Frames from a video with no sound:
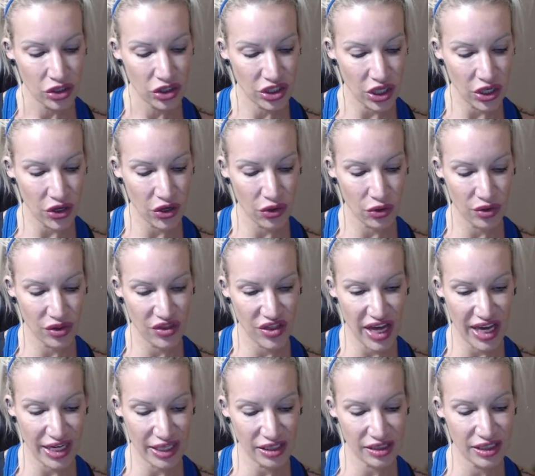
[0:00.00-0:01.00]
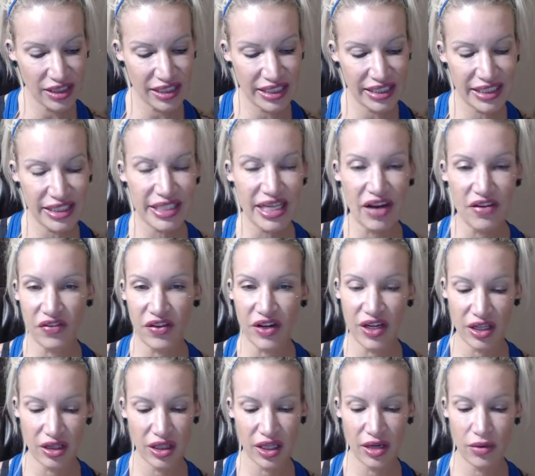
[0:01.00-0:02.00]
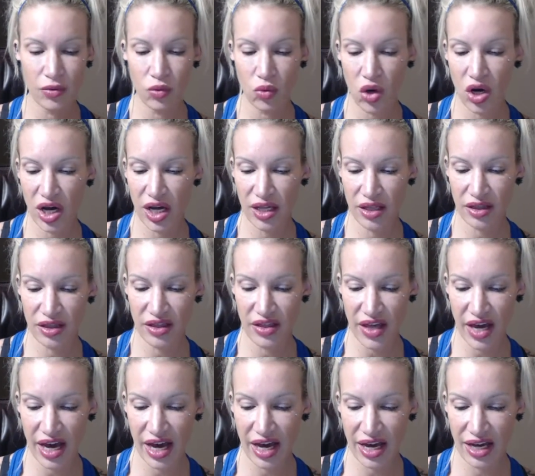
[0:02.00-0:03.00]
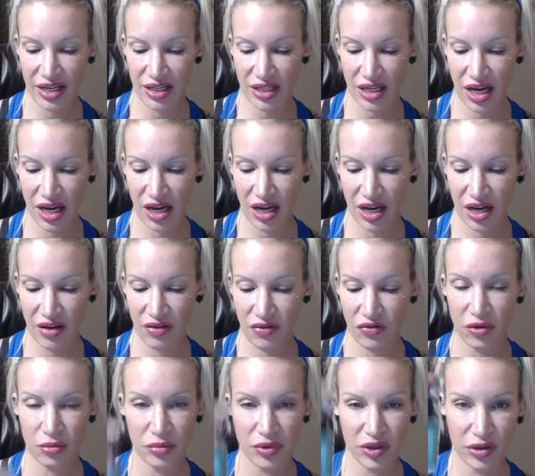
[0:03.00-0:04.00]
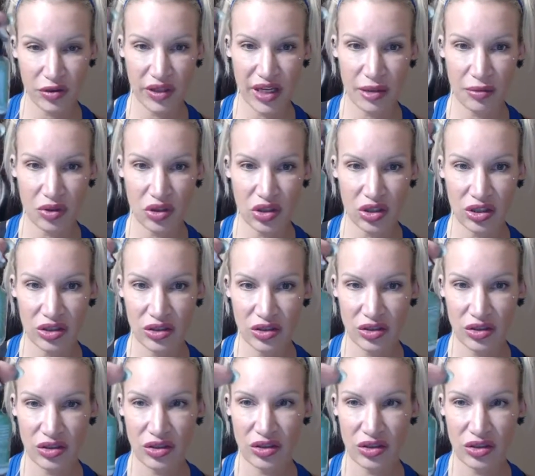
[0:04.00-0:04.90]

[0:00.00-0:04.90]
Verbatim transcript: So that is definitely one that um, from Blue Label